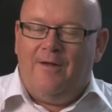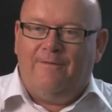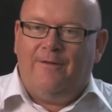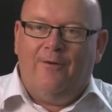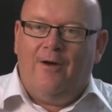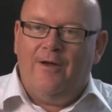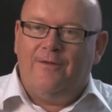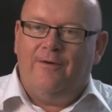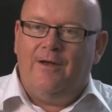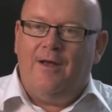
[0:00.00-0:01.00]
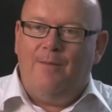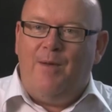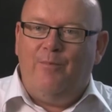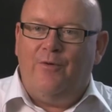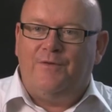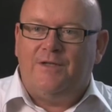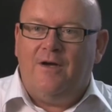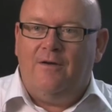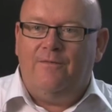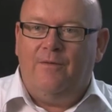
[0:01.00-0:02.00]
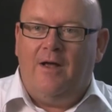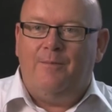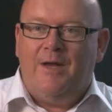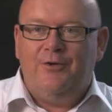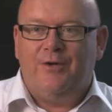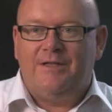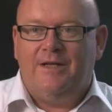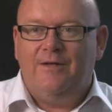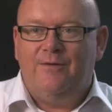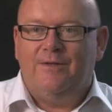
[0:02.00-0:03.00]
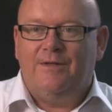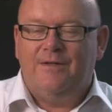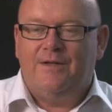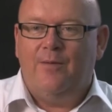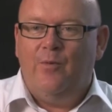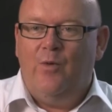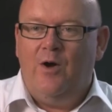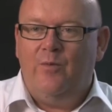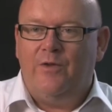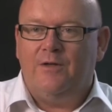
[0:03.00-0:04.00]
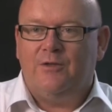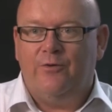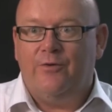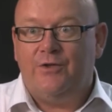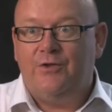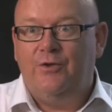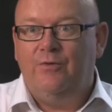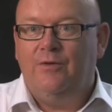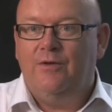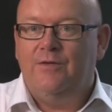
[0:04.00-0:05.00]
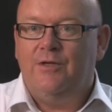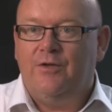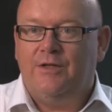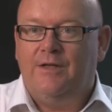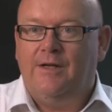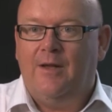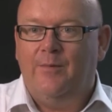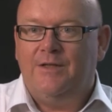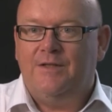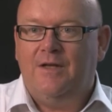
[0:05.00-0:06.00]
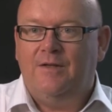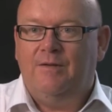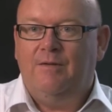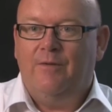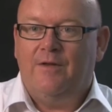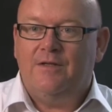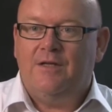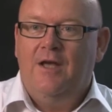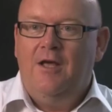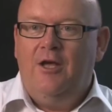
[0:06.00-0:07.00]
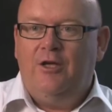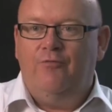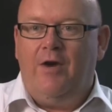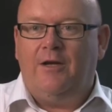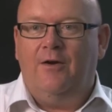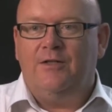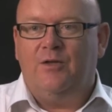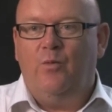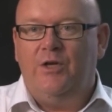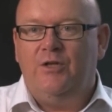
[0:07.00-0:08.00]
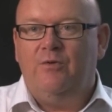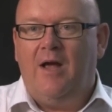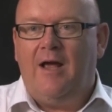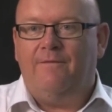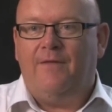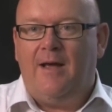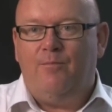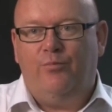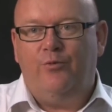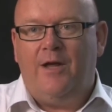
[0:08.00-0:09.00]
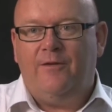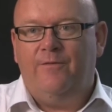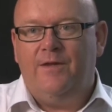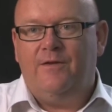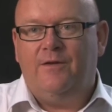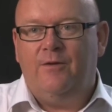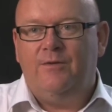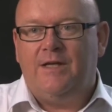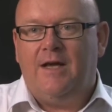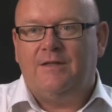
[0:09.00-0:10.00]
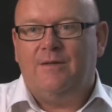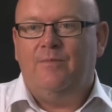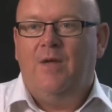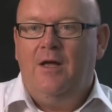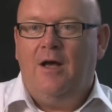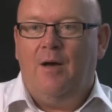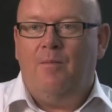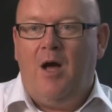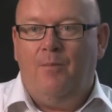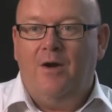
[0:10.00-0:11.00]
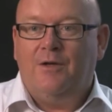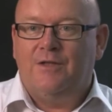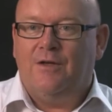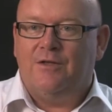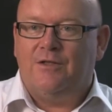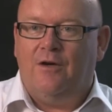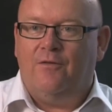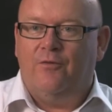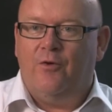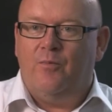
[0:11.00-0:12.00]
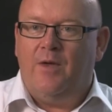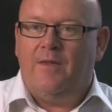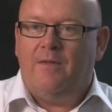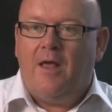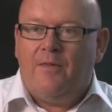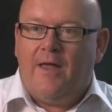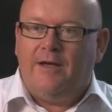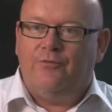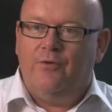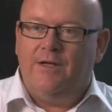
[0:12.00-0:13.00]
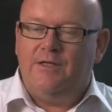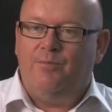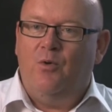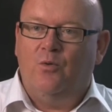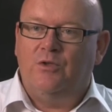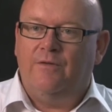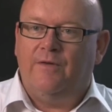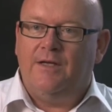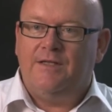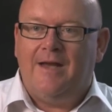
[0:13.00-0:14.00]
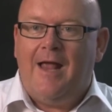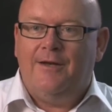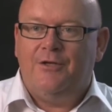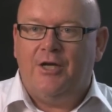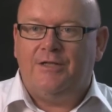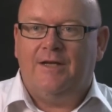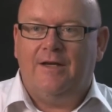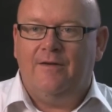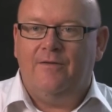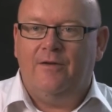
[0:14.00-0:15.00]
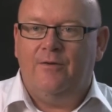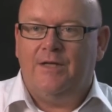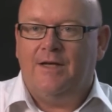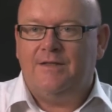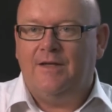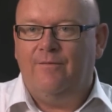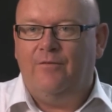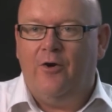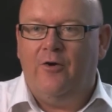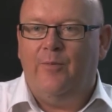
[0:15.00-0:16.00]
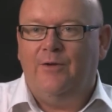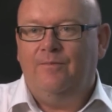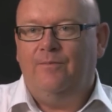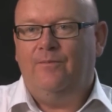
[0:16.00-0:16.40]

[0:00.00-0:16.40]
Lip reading: if you're either a member of staff interested who's to come and work with us, or you're a student who's interested in coming to study with us, you recognise that we do have that breadth of enthusiasm amongst our staff group, and that is really supportive, and it's an energetic and enthusiastic environment.